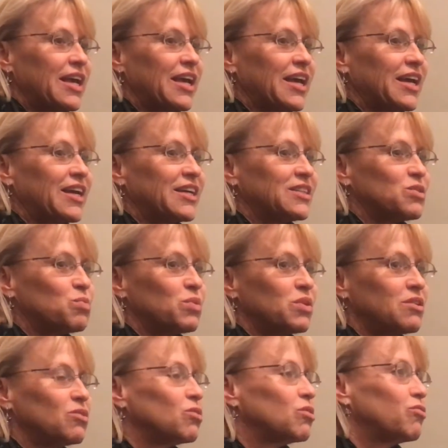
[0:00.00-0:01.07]
and
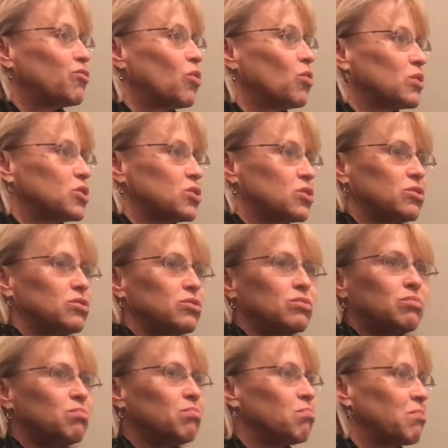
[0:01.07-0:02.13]
we look forward
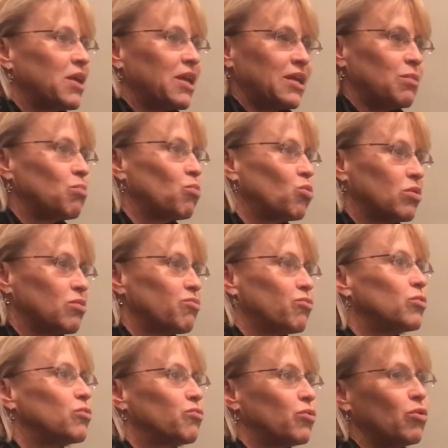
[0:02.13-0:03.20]
to many more
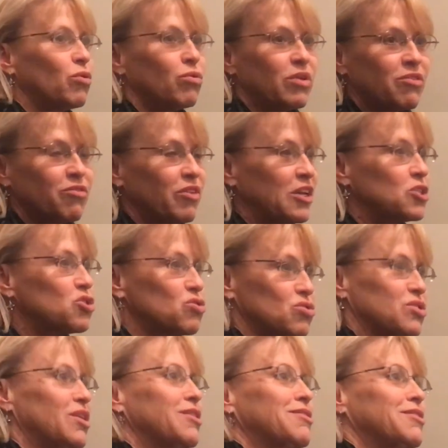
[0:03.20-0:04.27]
fruitful adventures
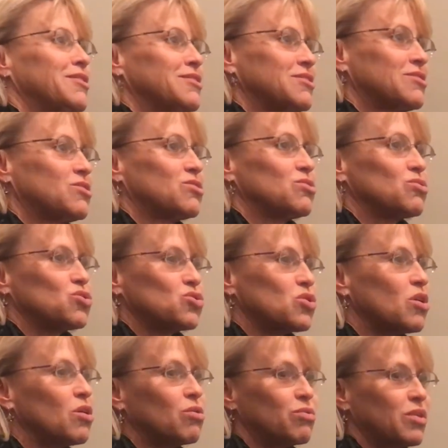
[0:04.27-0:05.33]
like this to
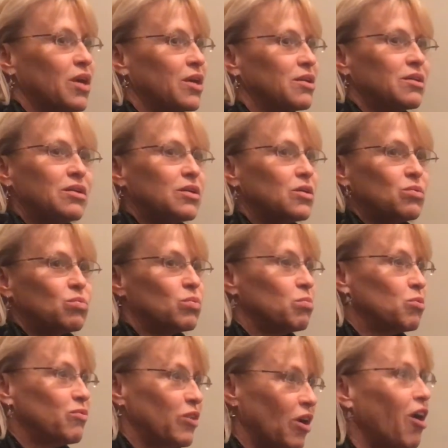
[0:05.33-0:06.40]
show that we're
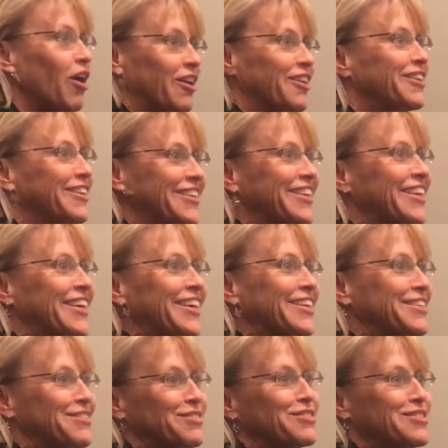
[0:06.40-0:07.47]
moving on
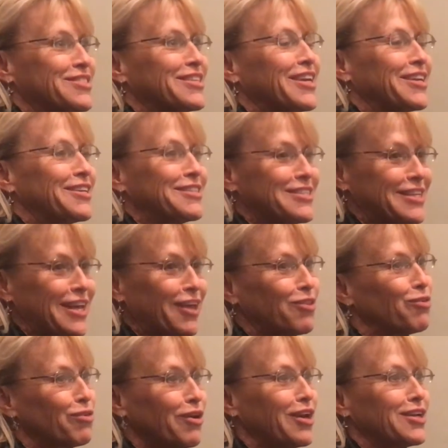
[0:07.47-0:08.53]
and staying
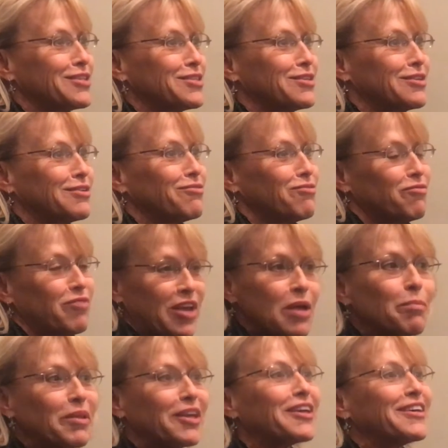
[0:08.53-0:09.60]
together as a
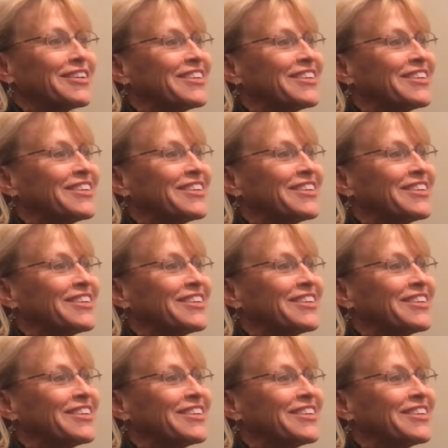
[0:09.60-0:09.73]
family.